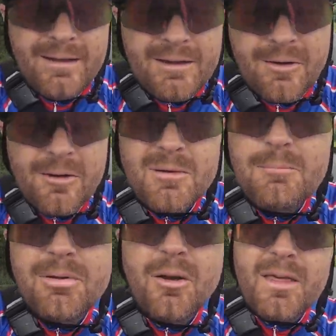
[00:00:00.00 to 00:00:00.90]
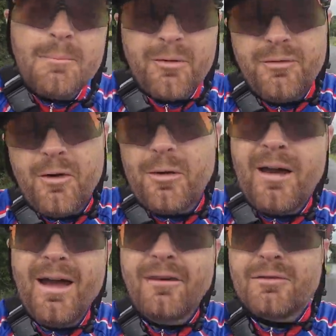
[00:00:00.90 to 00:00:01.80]
You heard me blow that before
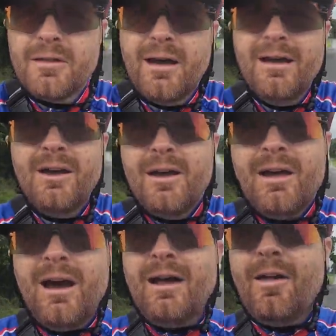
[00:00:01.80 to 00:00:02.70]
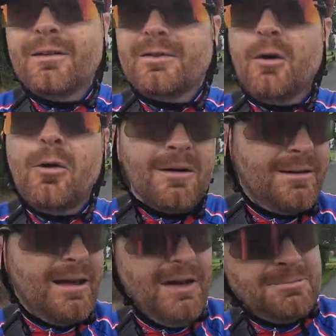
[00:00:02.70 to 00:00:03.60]
after I lost the horn
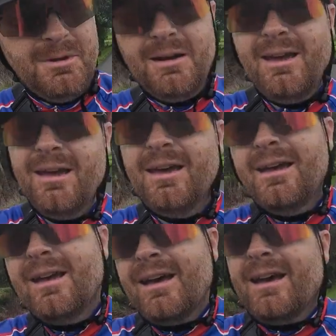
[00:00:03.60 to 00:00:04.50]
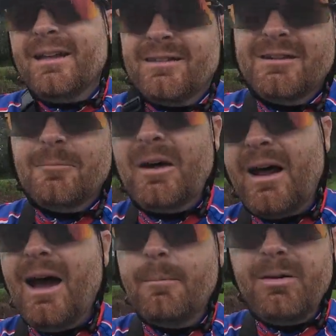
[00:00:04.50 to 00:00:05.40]
attachment, and it still made a
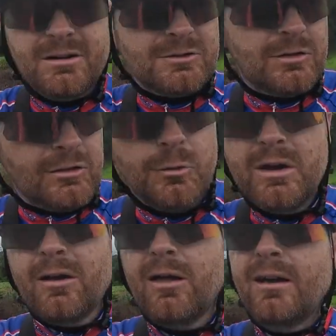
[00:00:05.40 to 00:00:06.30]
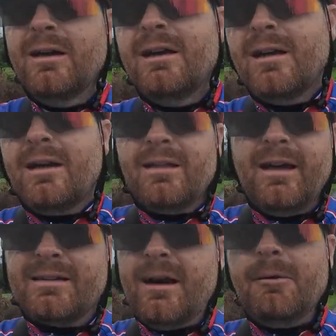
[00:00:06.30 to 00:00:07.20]
high-pitched squeal.
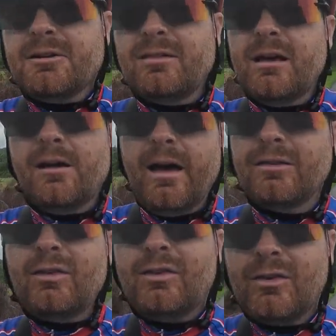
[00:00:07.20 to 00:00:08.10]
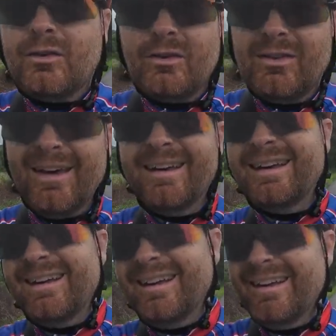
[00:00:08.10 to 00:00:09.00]
That time it just sounded like tss.
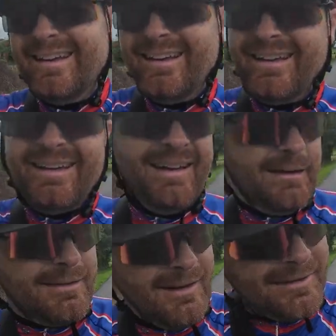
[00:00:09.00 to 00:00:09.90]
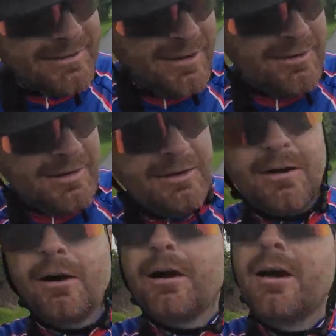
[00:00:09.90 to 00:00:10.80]
That's not scaring any
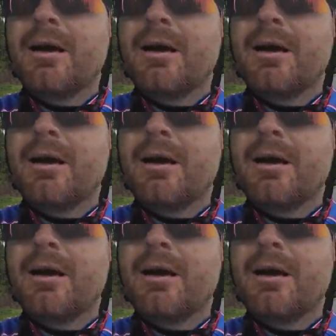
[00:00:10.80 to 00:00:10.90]
dog.